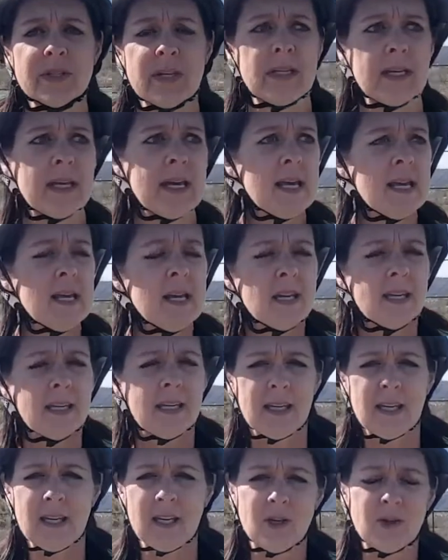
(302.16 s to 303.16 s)
and
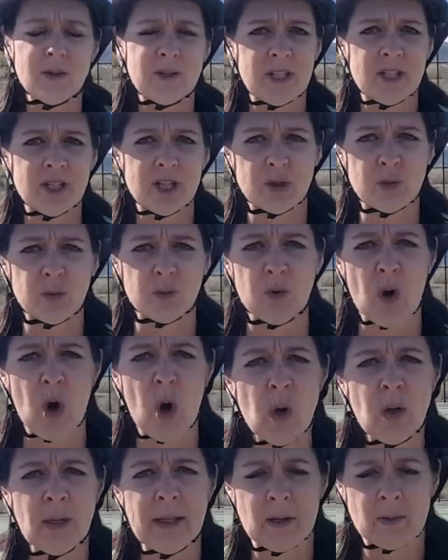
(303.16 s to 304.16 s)
getting used to just
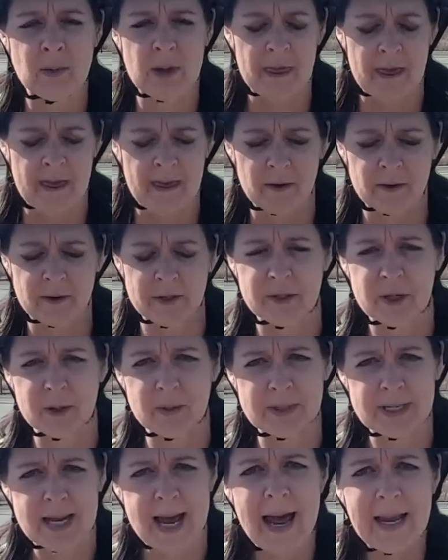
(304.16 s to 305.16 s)
rolling with others so
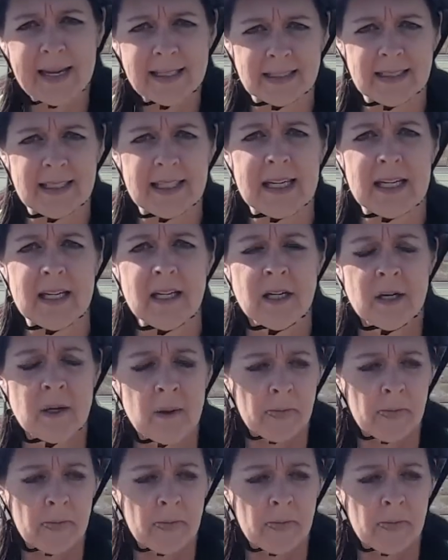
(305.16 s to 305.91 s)
tightly.